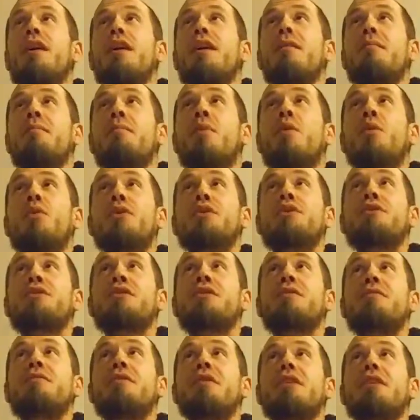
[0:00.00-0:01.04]

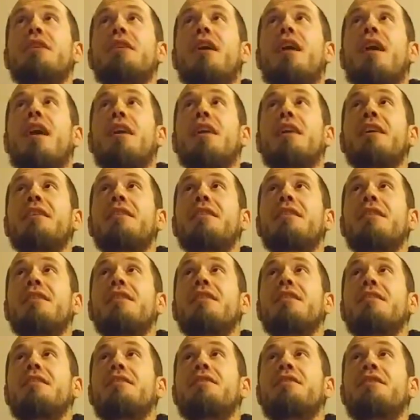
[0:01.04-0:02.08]
Morrison v.
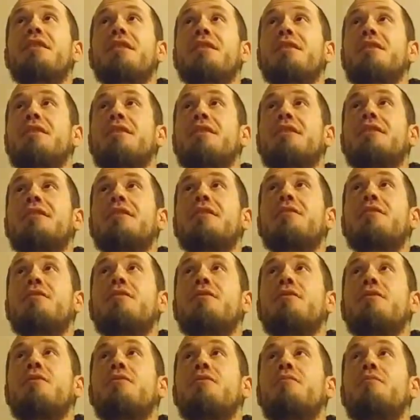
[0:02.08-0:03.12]
Coddington,
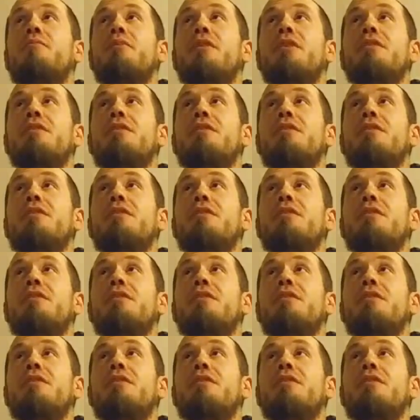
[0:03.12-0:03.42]
662, P.